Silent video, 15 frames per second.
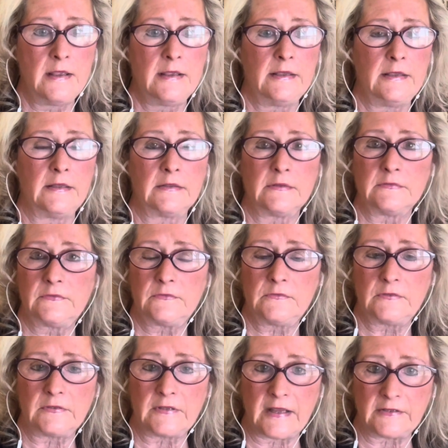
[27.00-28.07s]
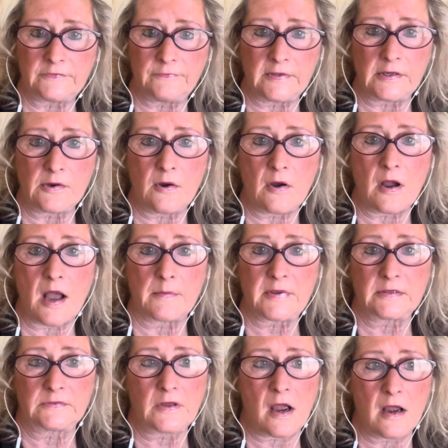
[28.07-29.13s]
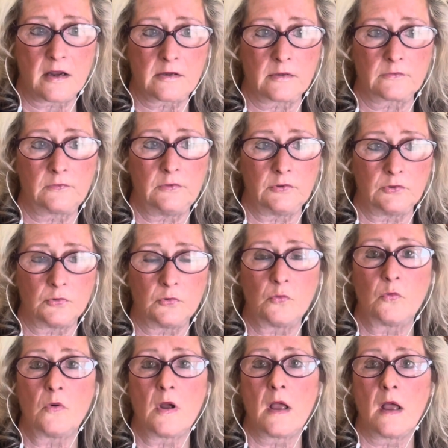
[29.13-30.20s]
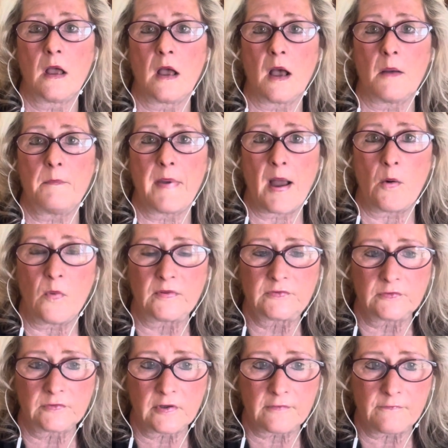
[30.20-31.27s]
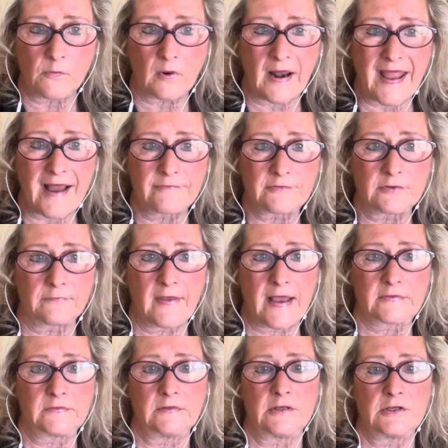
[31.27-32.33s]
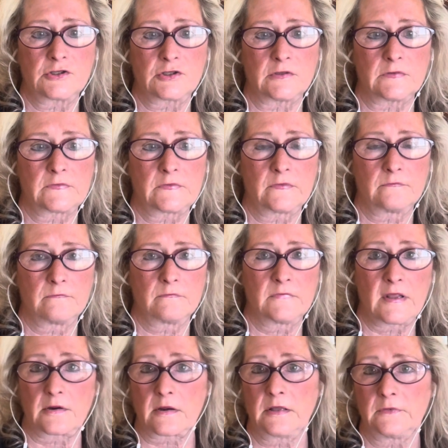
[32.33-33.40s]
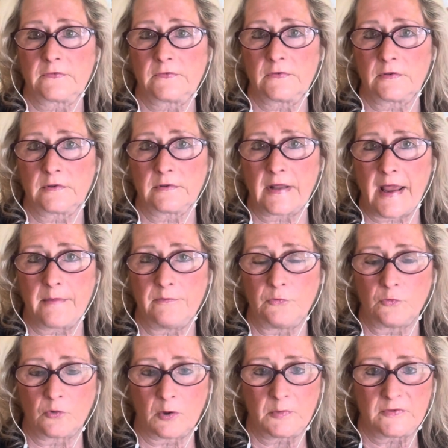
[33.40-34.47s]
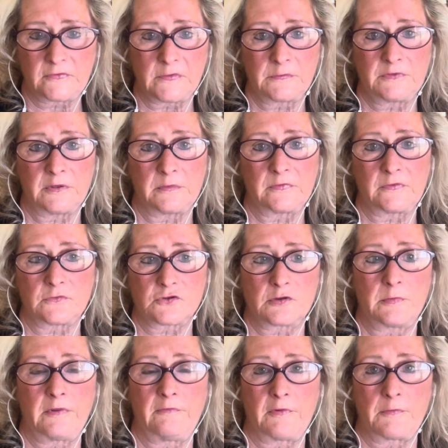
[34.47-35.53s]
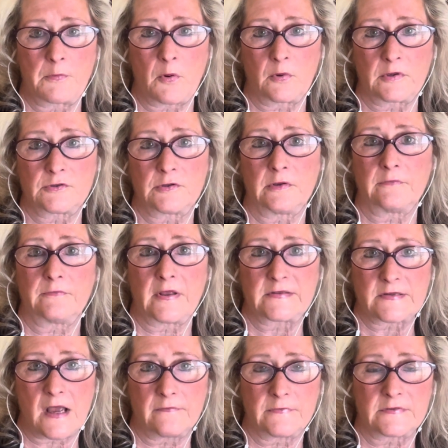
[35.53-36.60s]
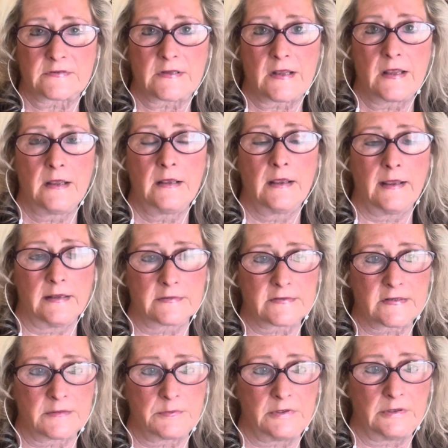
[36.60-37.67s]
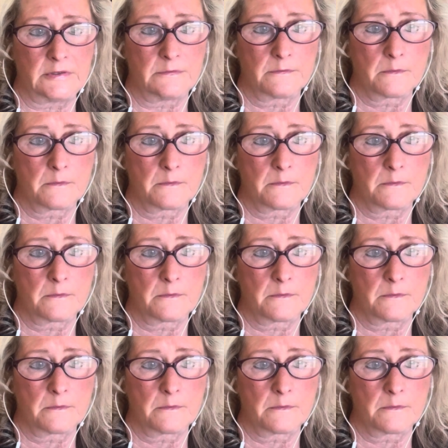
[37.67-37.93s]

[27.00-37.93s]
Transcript: In today's video, I'm going to talk to you about what to look for after vaccinations that are considered abnormal symptoms and should be reported to your vet's office ASAP.